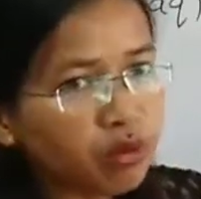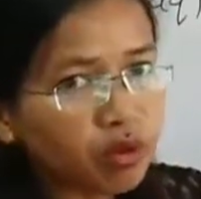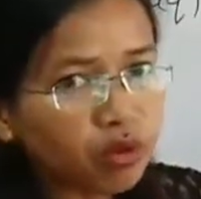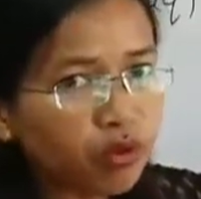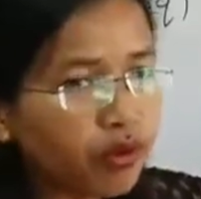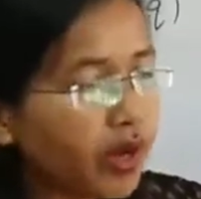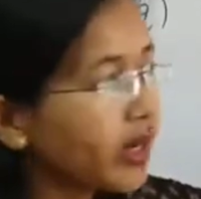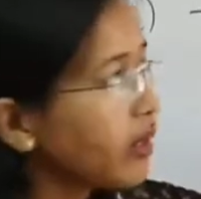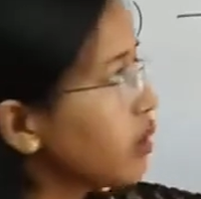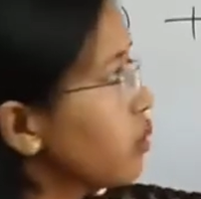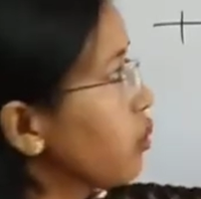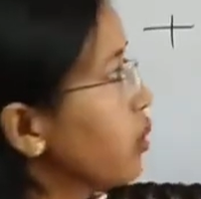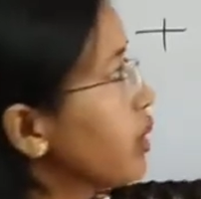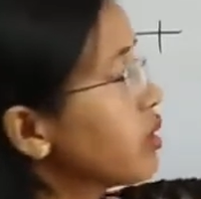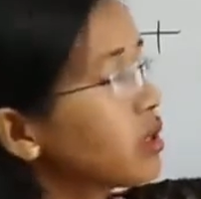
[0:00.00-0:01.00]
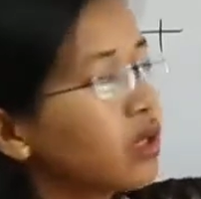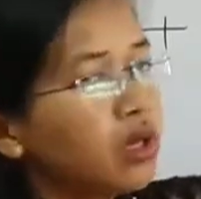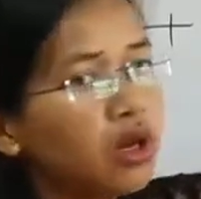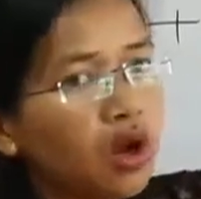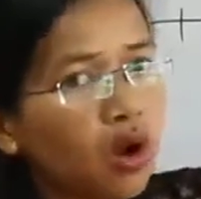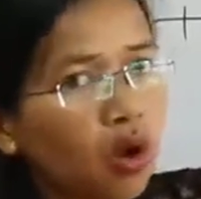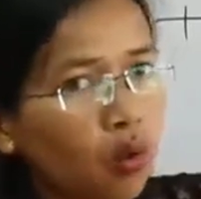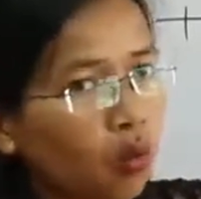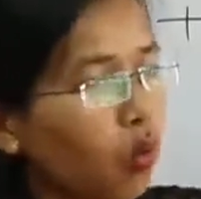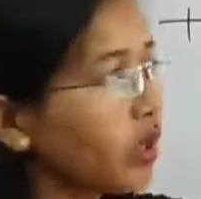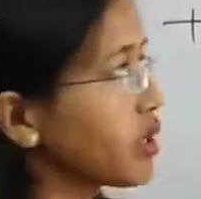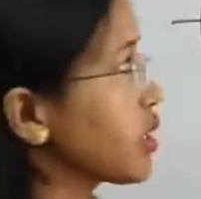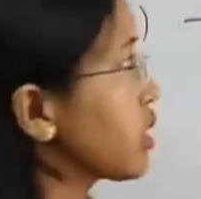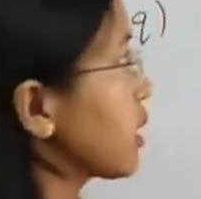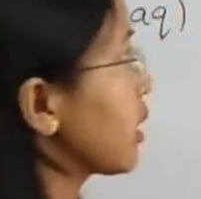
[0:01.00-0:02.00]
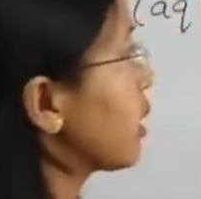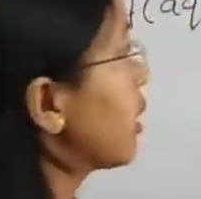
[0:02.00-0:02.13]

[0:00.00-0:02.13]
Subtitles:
chloride with water.